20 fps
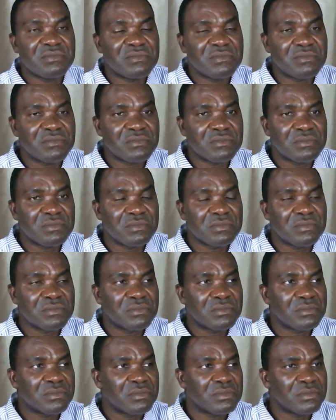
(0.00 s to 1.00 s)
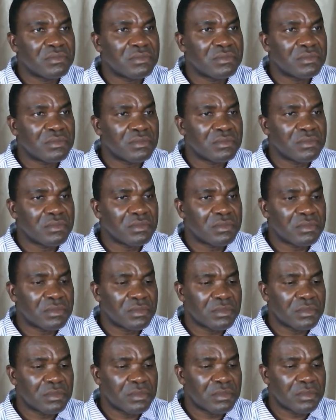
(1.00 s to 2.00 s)

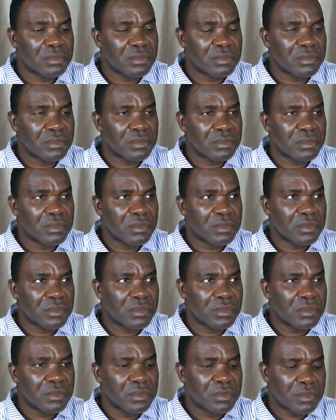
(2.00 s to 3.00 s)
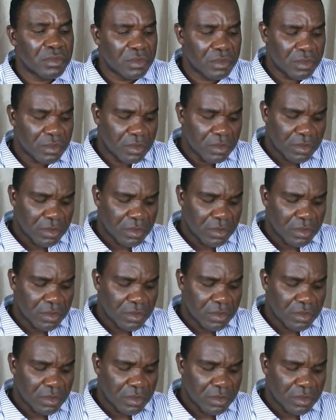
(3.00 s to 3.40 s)
(no one is talking)